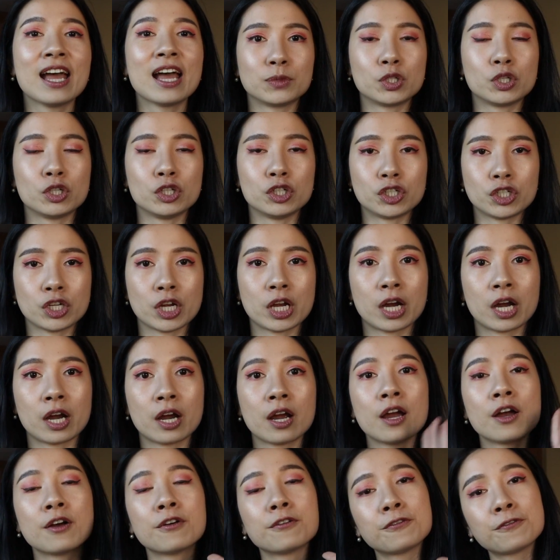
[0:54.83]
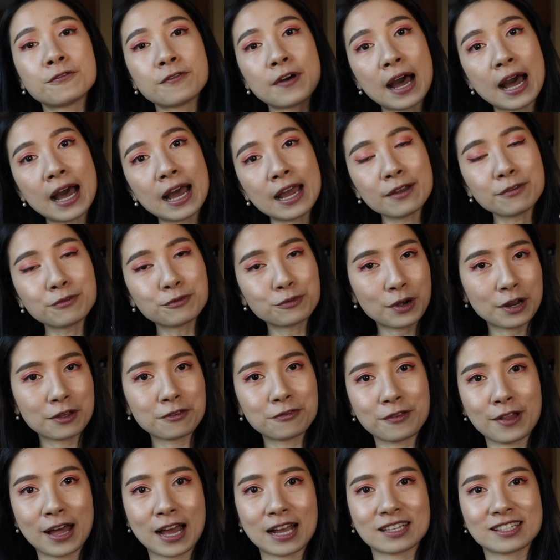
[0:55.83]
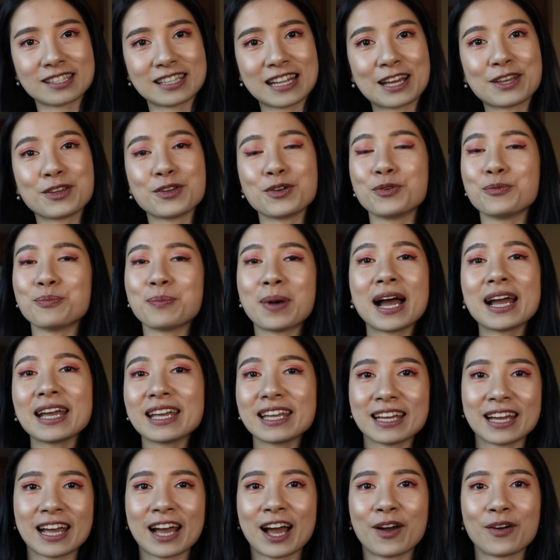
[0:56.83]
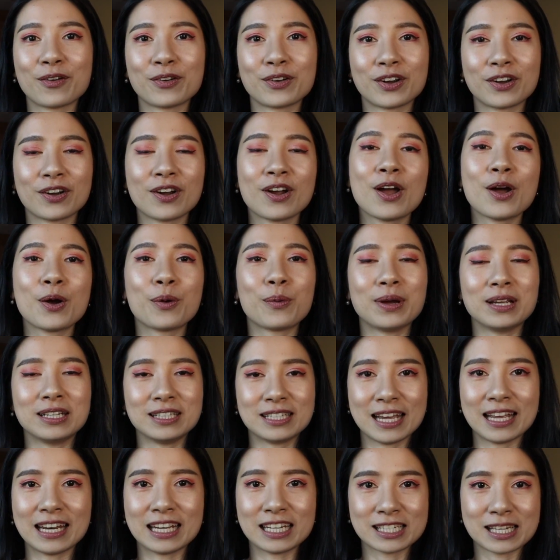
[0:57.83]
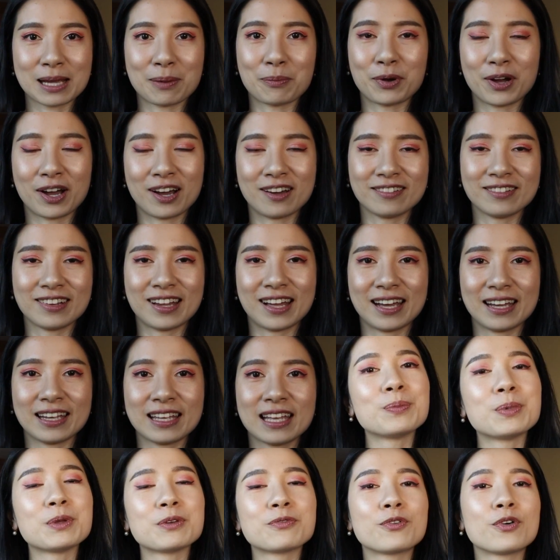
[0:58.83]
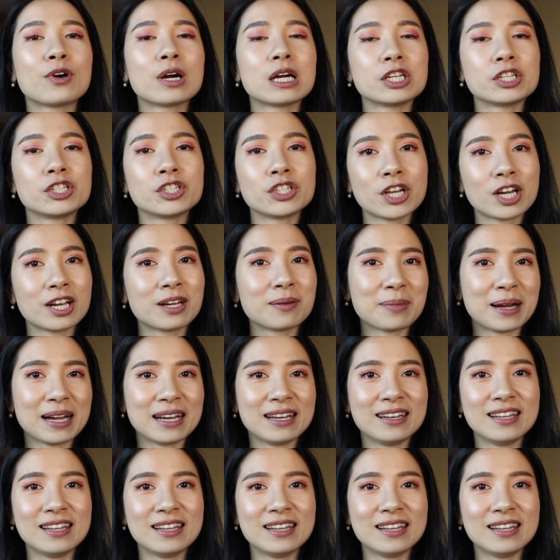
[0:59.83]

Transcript: to share 5 red flags that you might encounter when dating someone online. But before I share my